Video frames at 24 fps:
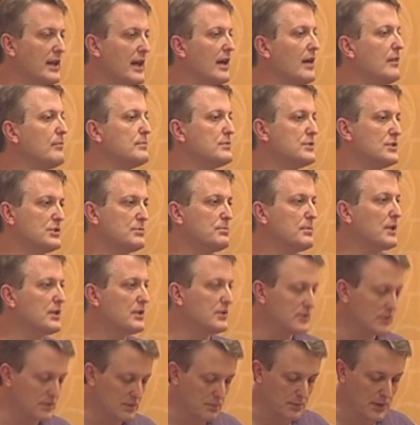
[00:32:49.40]
down just
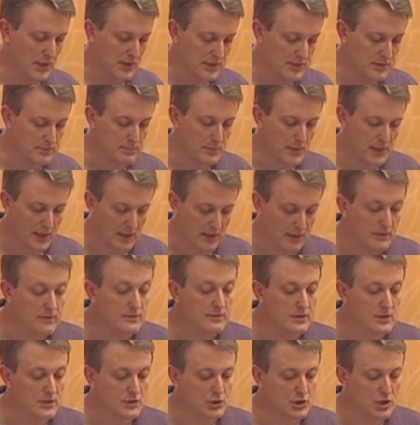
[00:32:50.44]
because somebody's being
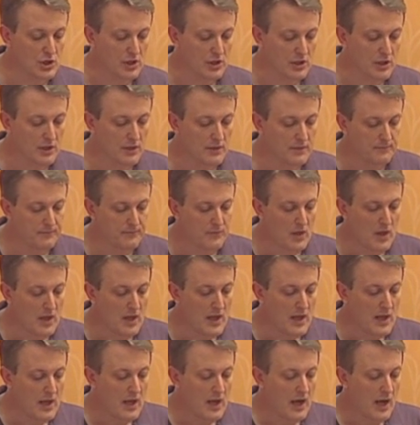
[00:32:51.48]
a jerk.
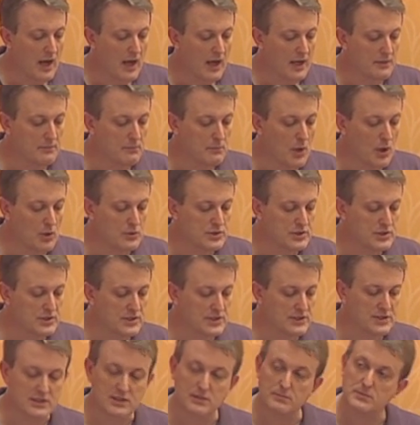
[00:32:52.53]
Uh, most
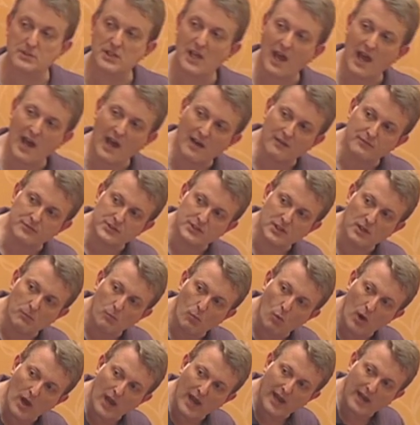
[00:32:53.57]
systems have
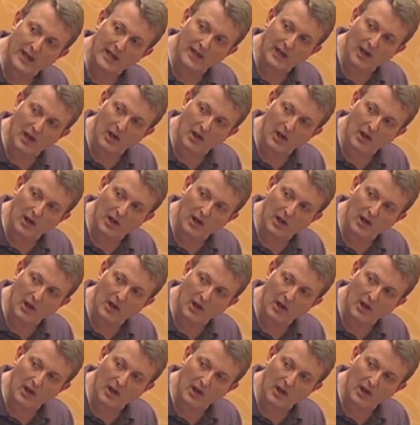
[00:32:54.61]
some way